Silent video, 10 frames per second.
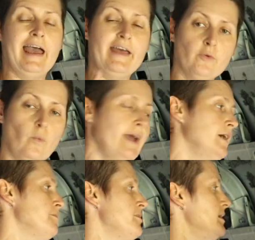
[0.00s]
And the way
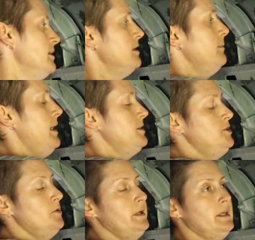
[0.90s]
I'm thinking about
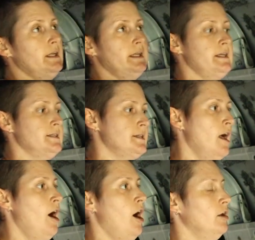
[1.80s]
doing it
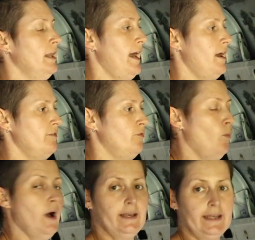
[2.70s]
is I'll have
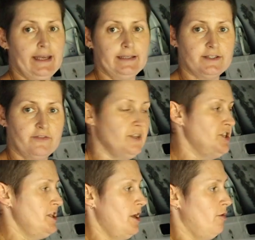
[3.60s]
one end of the
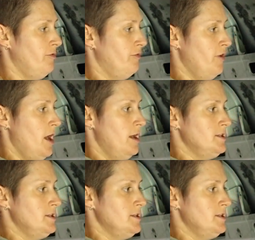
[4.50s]
shelf